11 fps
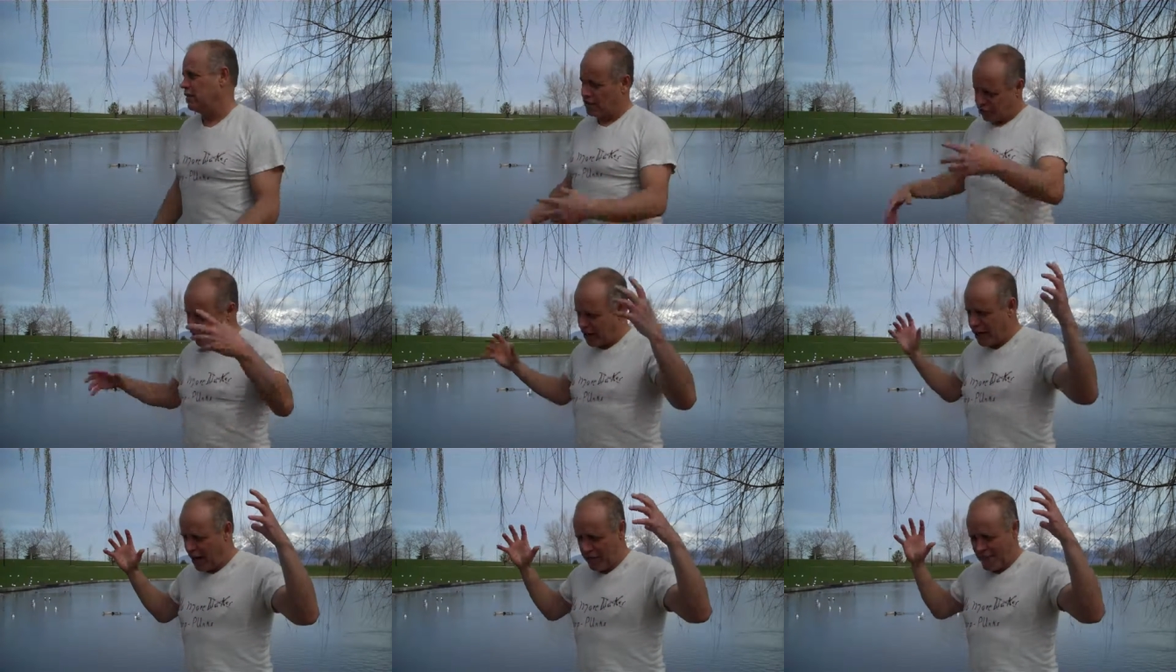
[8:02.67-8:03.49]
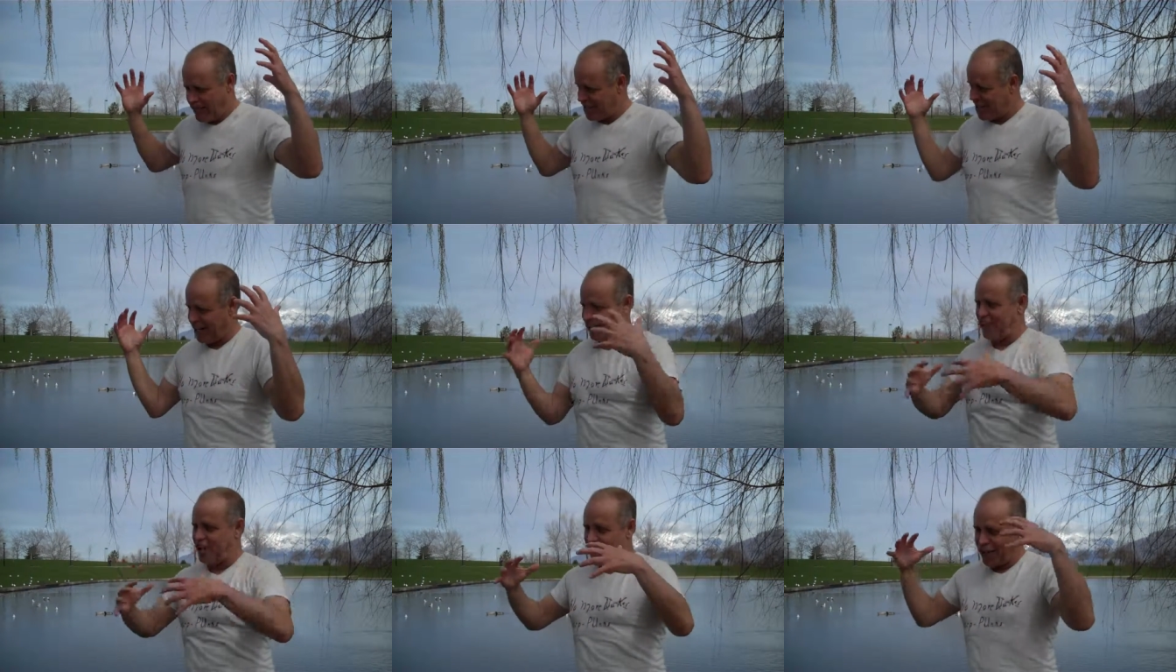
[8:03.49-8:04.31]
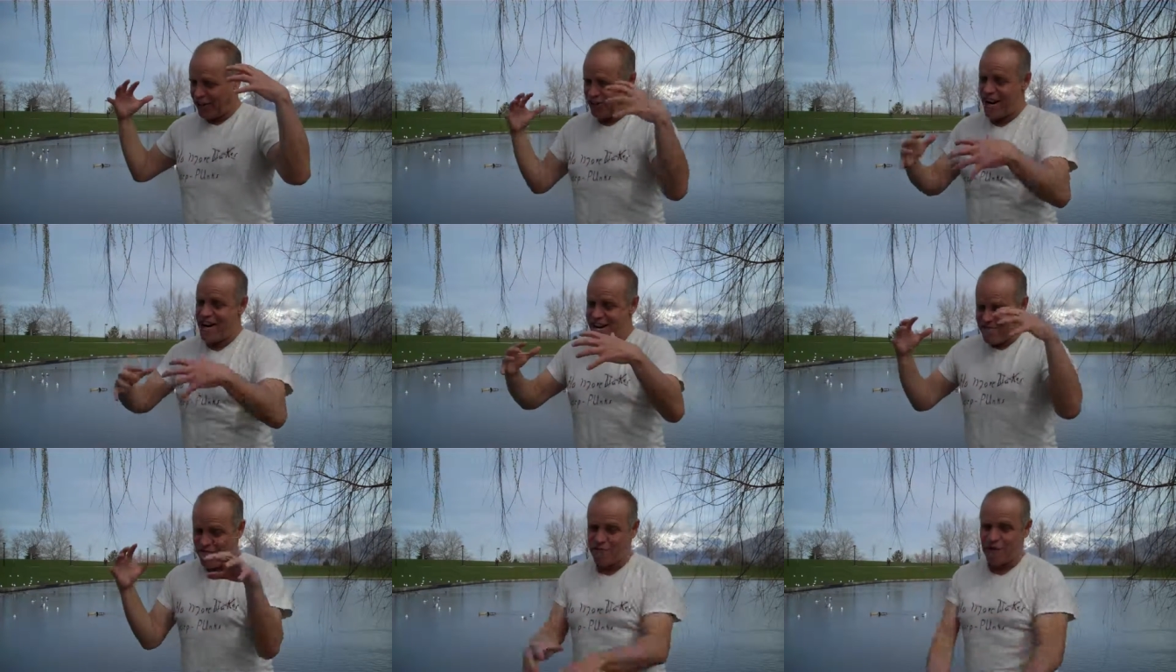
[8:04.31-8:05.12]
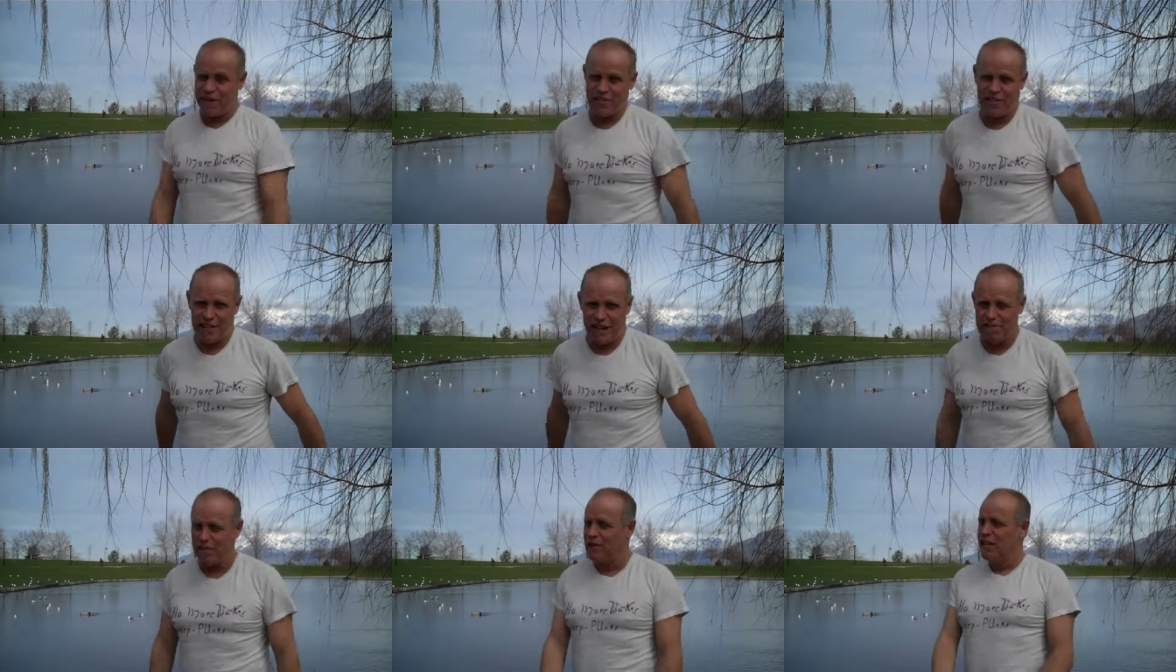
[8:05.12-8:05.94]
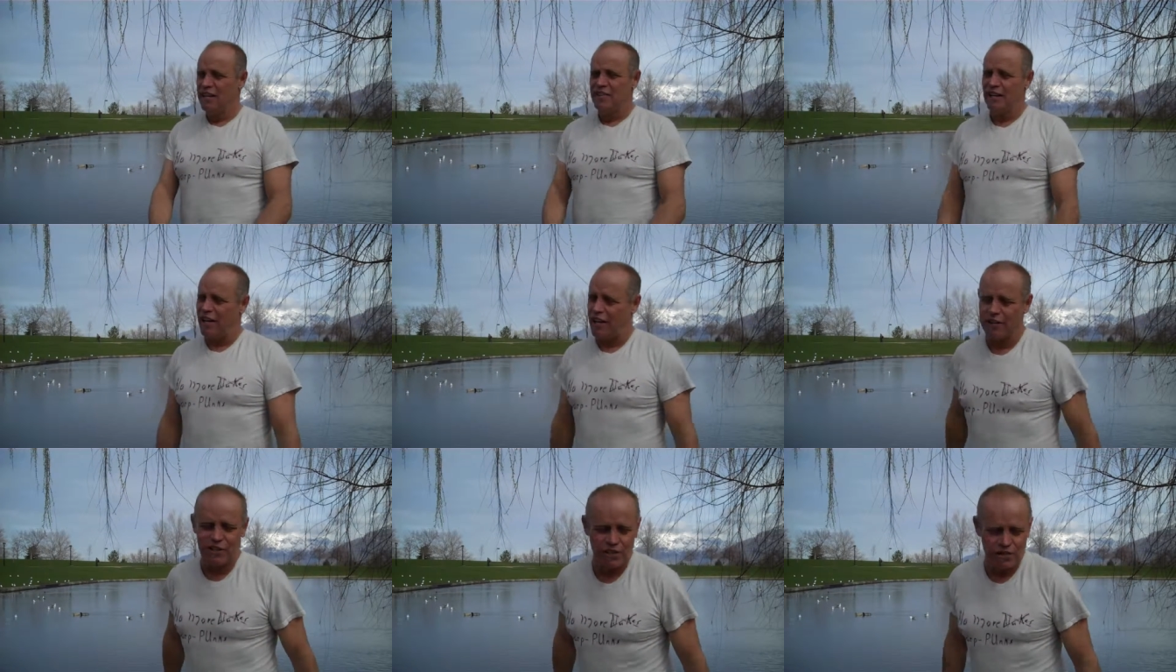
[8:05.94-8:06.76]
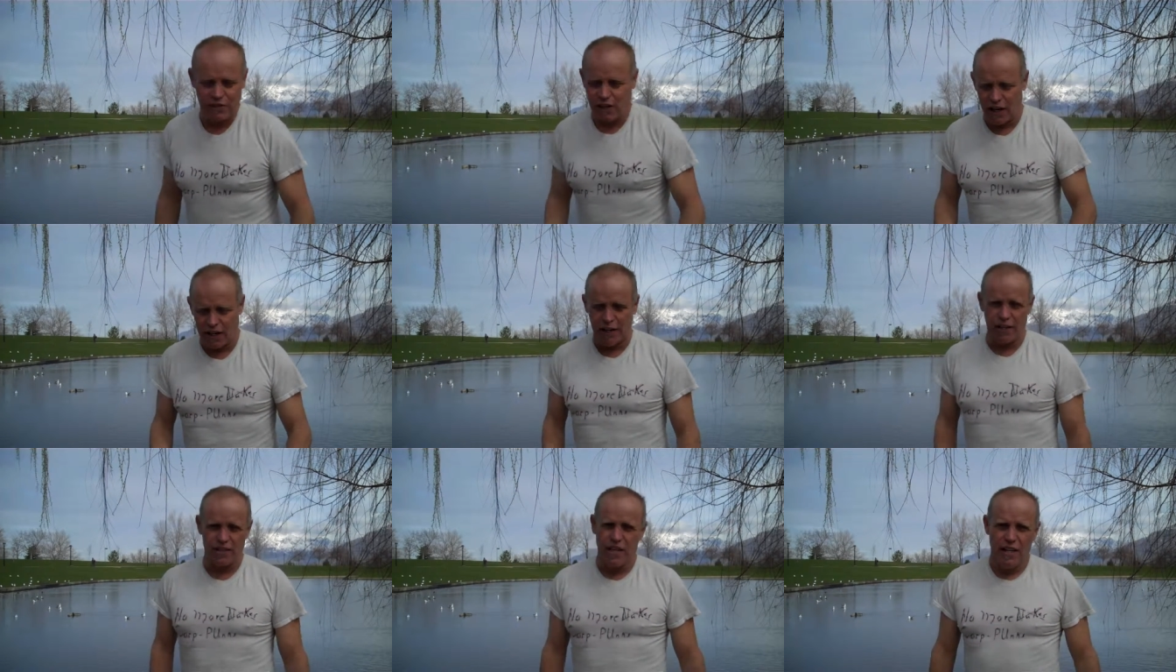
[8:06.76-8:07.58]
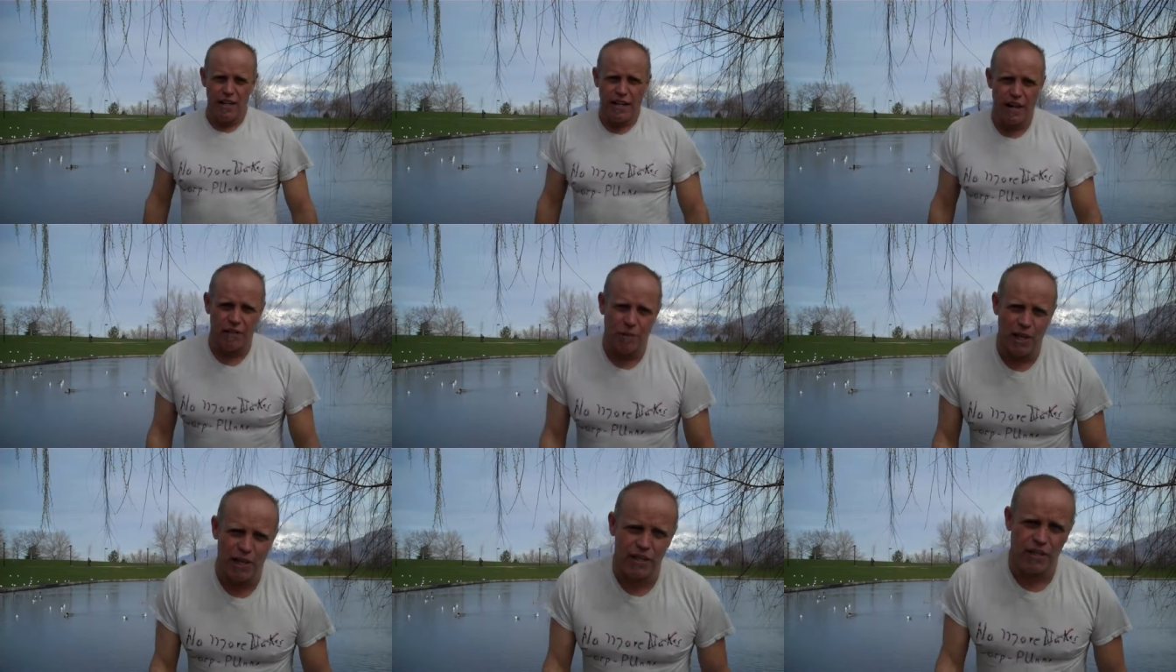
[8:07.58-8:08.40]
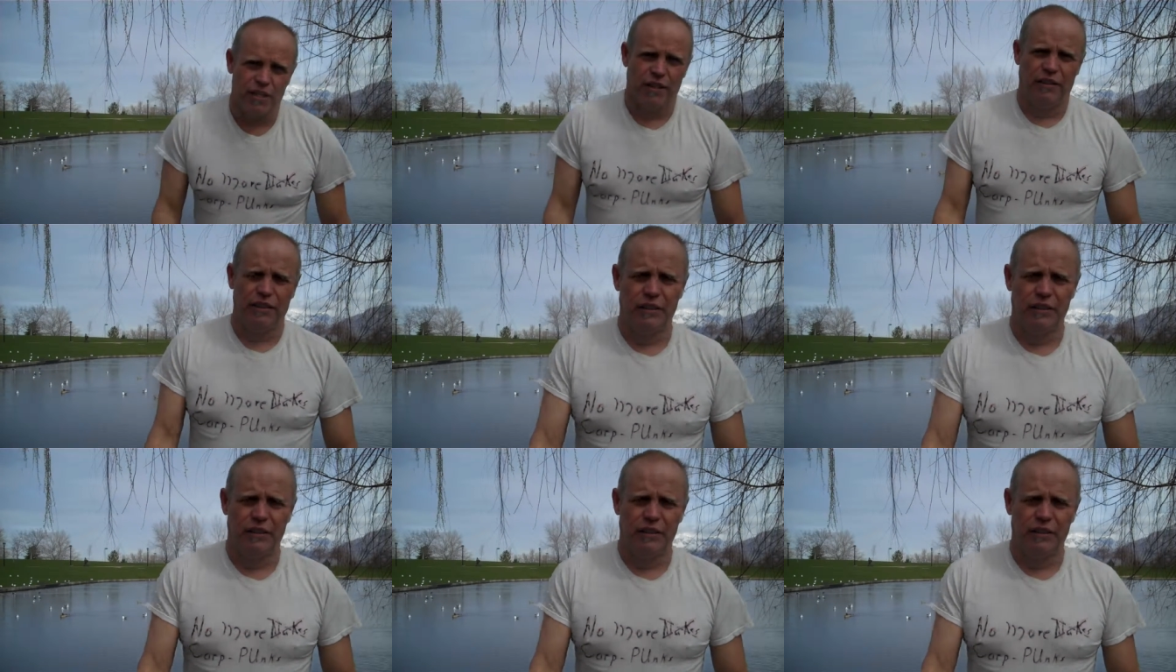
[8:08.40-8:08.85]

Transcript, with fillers: It's great. I mean, it's got a lot of great information in that book. Done a lot of research for a lot of years. Kevin Blanche.